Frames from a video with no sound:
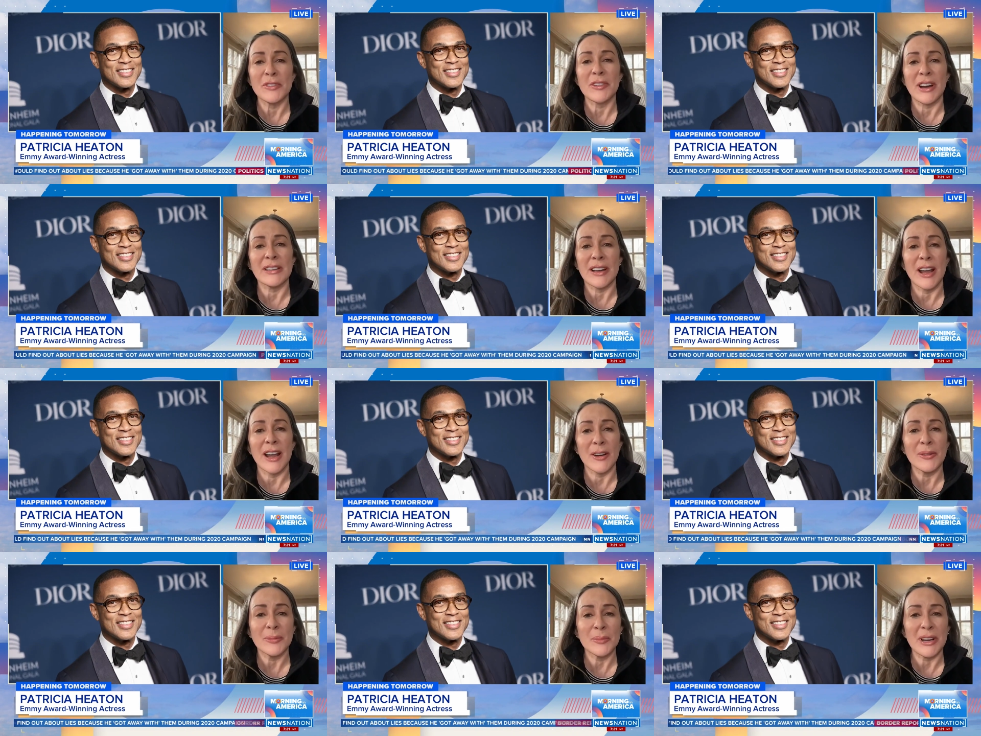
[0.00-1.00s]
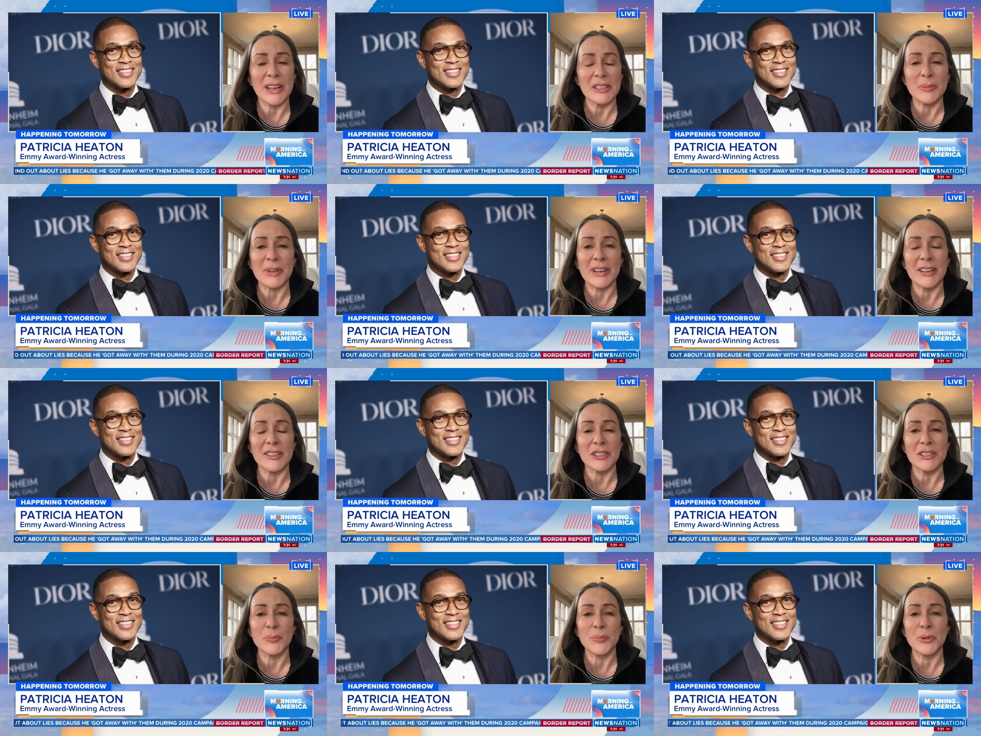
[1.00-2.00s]
Speaker 1: right now. My husband and I
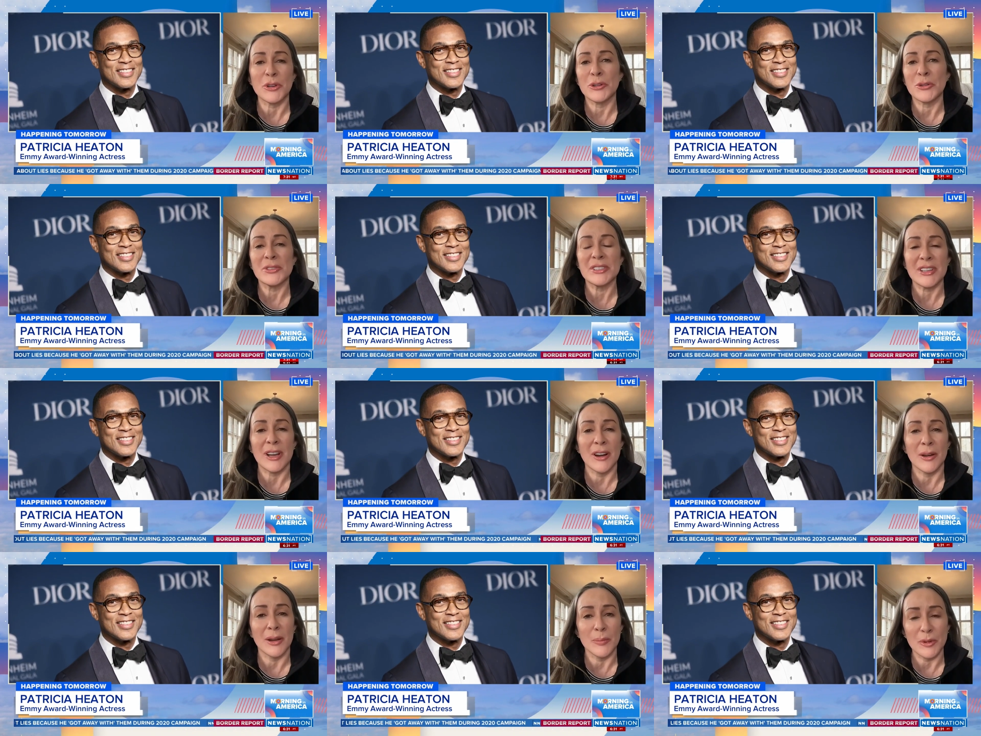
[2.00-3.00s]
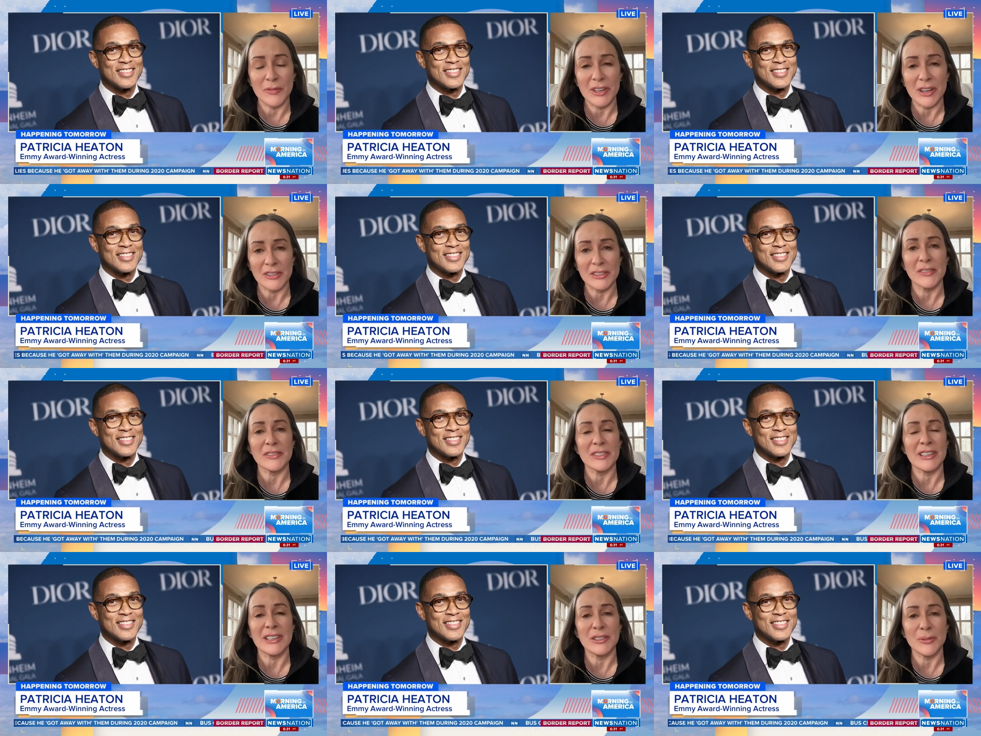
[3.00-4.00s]
just produced a, a, movie ourselves that
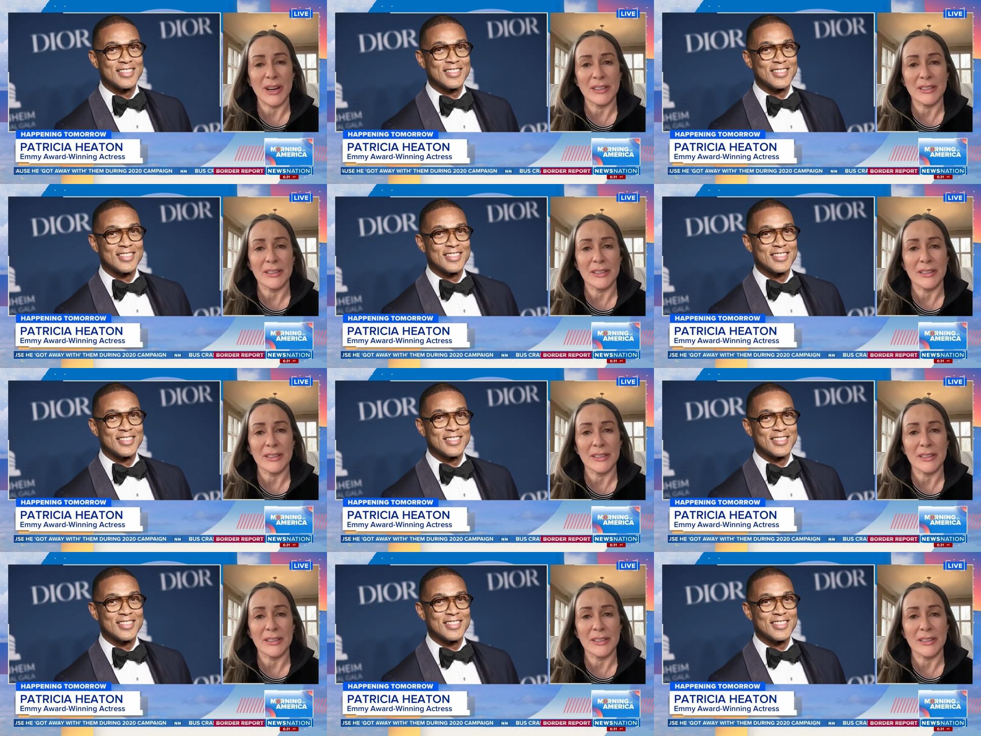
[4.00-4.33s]
he directed,